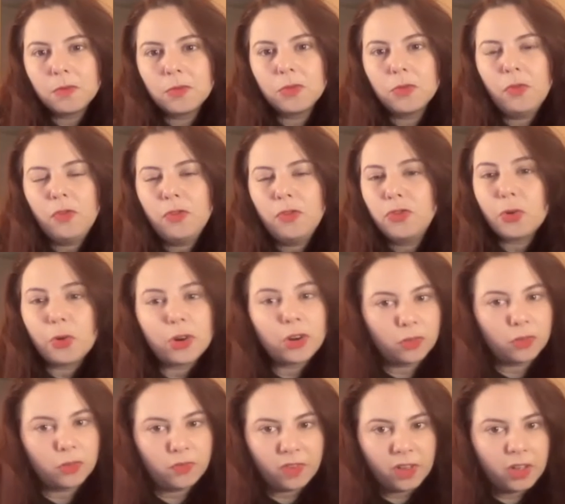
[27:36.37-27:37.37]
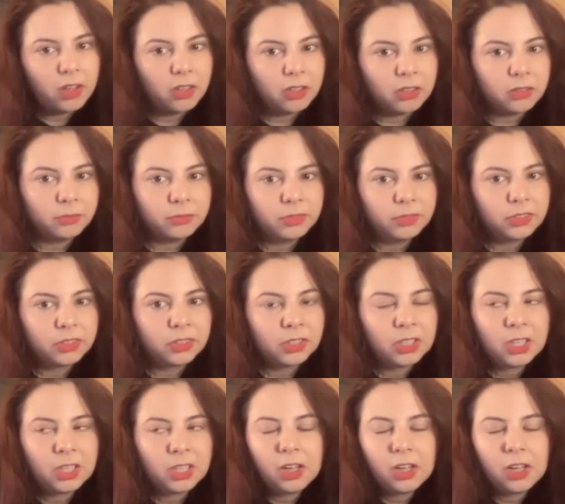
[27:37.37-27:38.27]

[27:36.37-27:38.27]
short films